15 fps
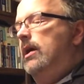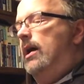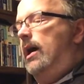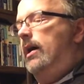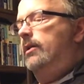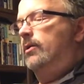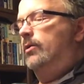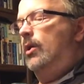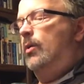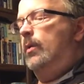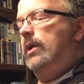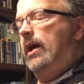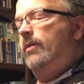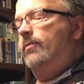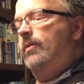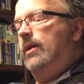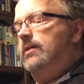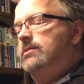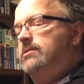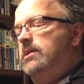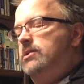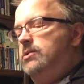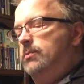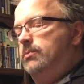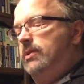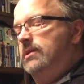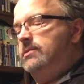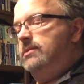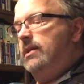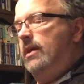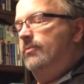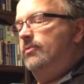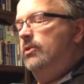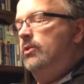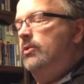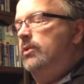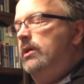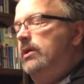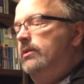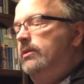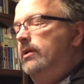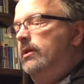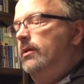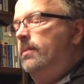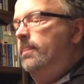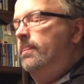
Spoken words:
I don't know when I've had such a pleasant afternoon either."